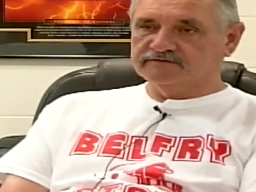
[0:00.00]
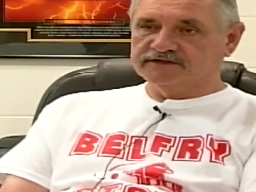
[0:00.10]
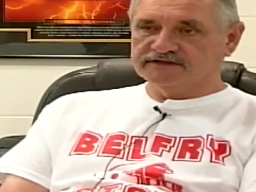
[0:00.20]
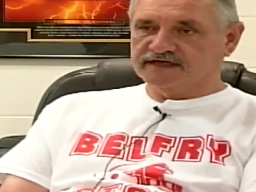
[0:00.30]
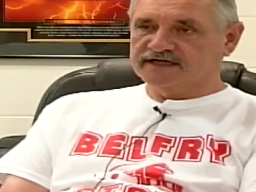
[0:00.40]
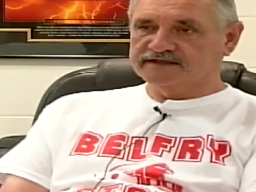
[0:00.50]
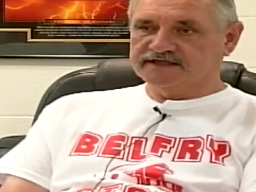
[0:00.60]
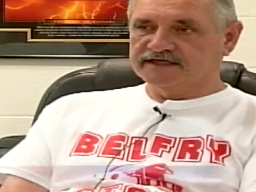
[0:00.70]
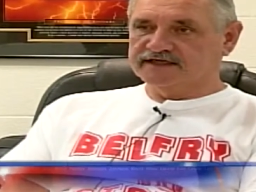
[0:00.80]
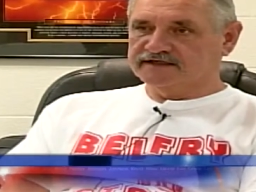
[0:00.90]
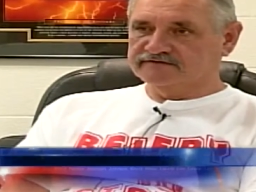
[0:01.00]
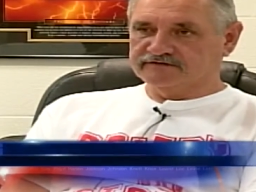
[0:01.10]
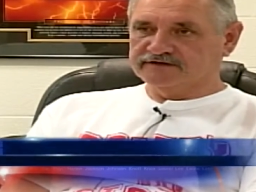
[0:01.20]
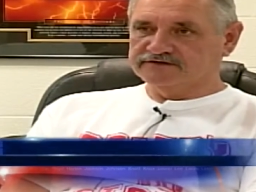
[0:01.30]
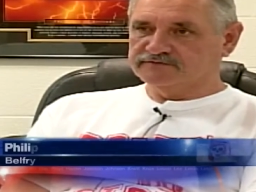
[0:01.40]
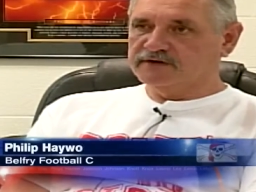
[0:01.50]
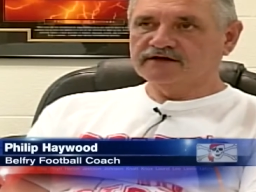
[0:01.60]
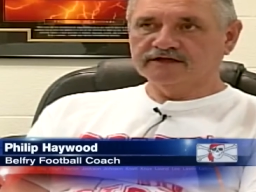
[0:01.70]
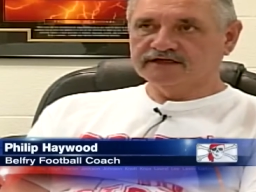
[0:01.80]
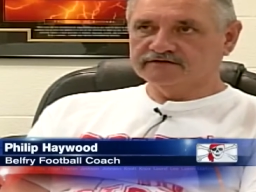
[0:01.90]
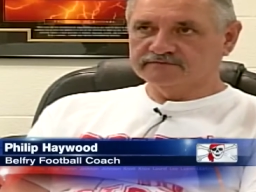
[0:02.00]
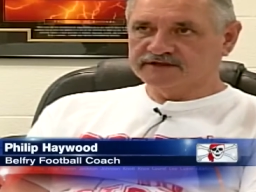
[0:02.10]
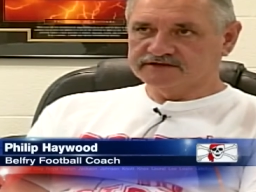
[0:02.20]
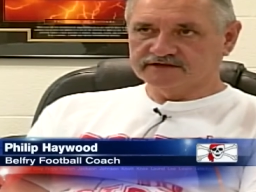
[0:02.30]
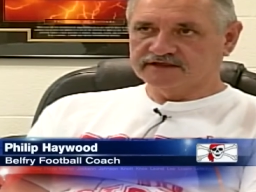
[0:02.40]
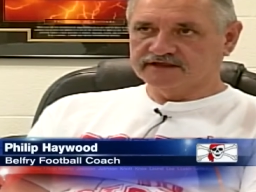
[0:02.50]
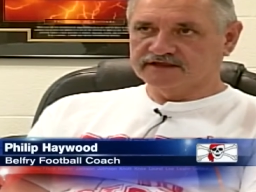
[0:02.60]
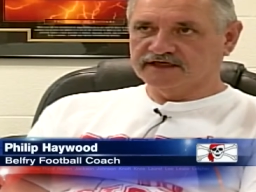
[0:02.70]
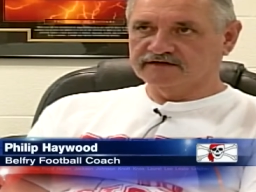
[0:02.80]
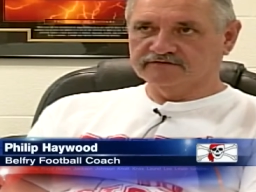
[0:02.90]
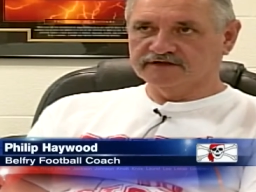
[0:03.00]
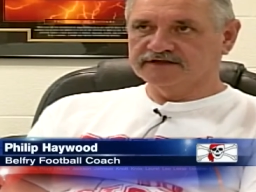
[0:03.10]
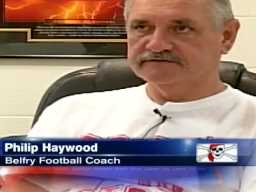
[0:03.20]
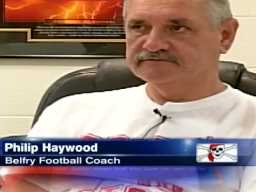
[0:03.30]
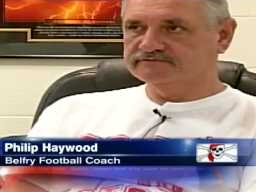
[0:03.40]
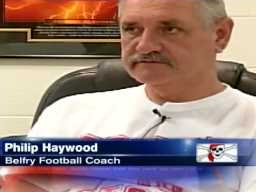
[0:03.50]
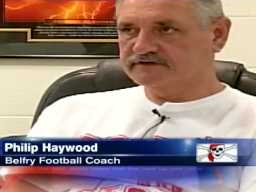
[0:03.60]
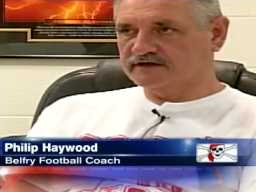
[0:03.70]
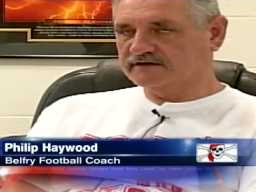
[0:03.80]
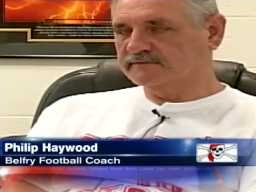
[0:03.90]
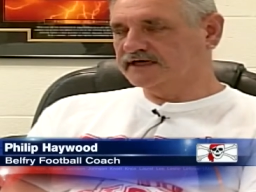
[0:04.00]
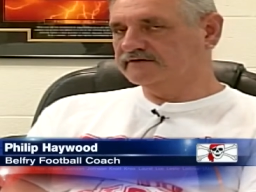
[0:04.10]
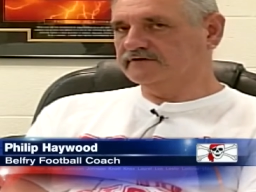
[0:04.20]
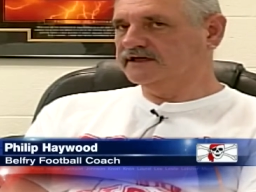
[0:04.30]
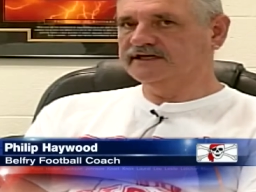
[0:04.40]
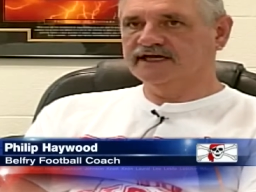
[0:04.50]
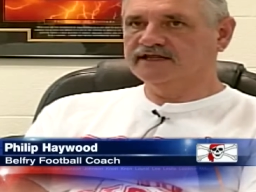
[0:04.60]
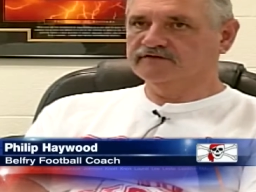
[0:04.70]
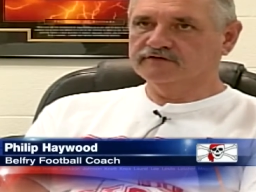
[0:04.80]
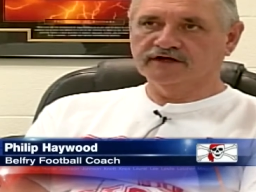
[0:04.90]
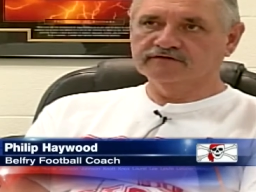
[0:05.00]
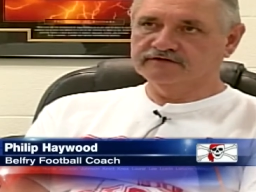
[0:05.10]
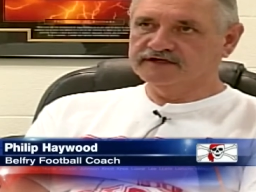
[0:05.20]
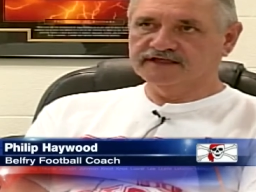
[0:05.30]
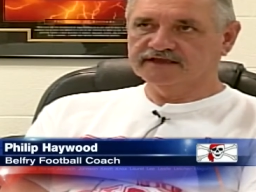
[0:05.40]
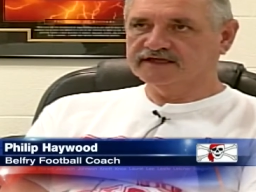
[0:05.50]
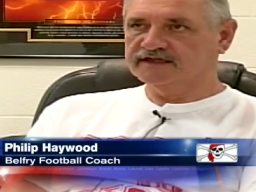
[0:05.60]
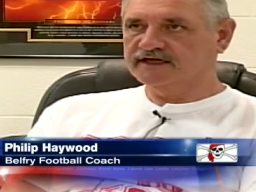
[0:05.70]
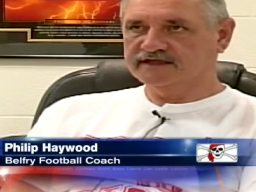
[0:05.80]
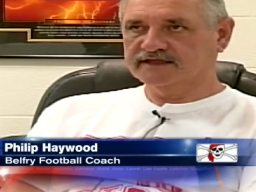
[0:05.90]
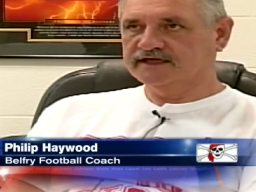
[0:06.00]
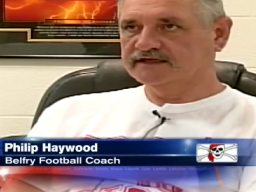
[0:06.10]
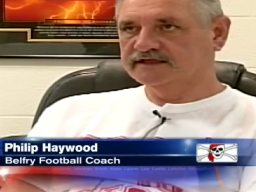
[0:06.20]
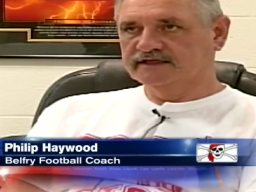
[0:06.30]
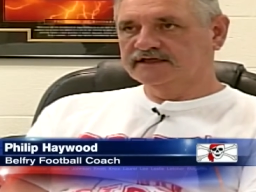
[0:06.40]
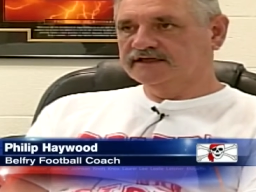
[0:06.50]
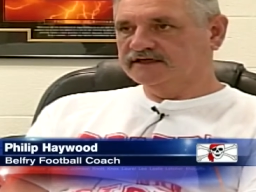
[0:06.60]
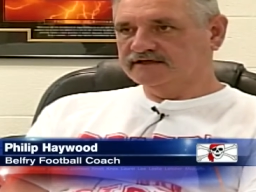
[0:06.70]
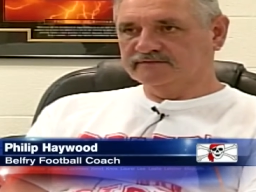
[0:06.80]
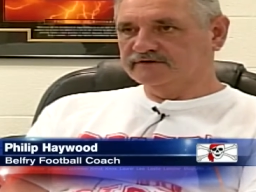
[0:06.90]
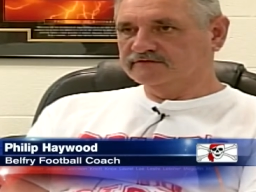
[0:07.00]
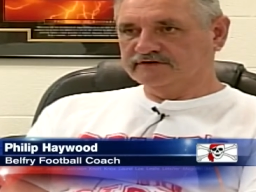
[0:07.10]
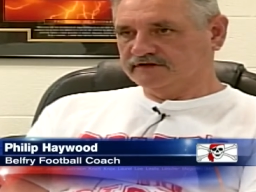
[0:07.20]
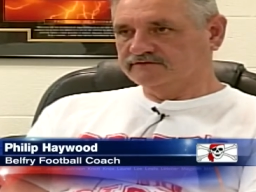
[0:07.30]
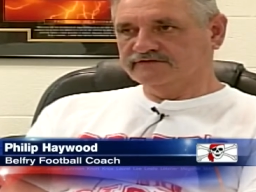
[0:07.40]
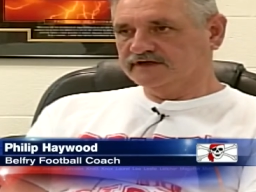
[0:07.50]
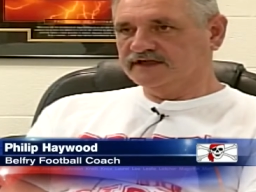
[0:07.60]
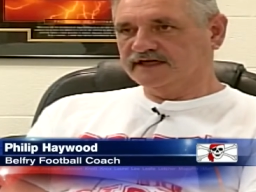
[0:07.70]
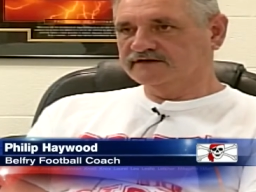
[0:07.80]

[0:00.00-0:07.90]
we, try to take it in real small increments and not really talk about way down the road or anything like that. Uh, but we do feel like